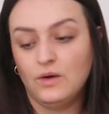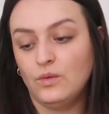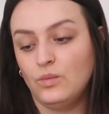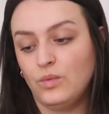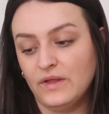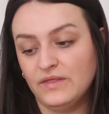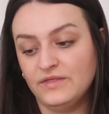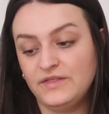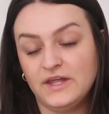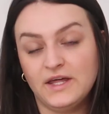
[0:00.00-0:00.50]

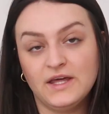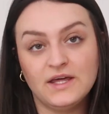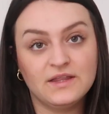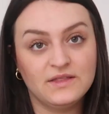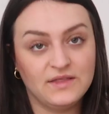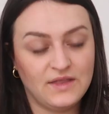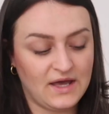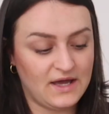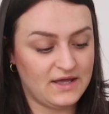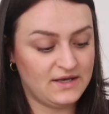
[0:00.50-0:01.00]
One
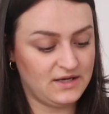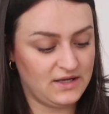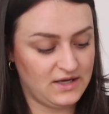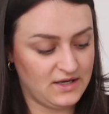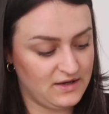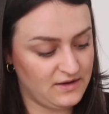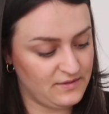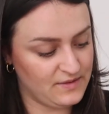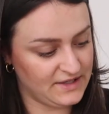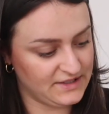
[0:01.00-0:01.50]
thing that
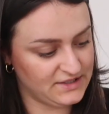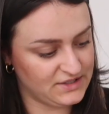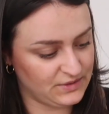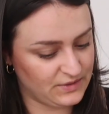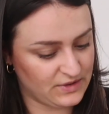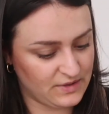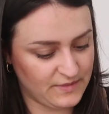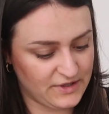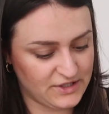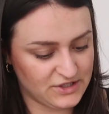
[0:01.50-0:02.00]
I do
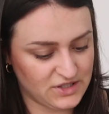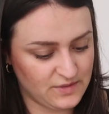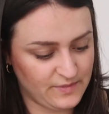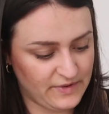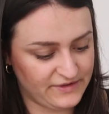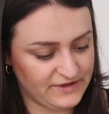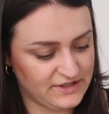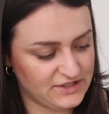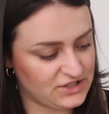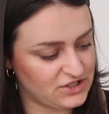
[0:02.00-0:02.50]
want to mention
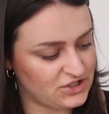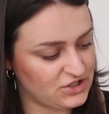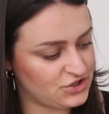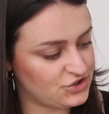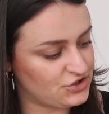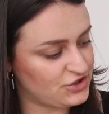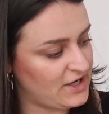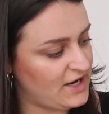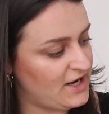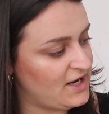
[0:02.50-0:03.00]
about these
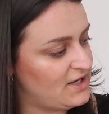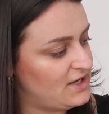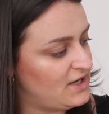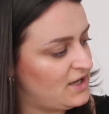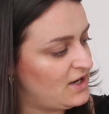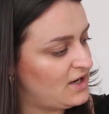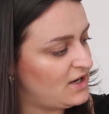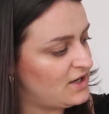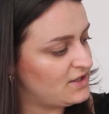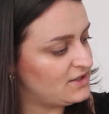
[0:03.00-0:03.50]

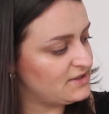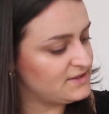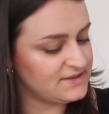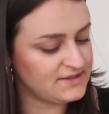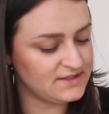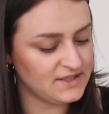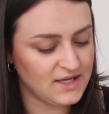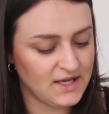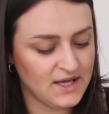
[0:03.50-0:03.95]
straighteners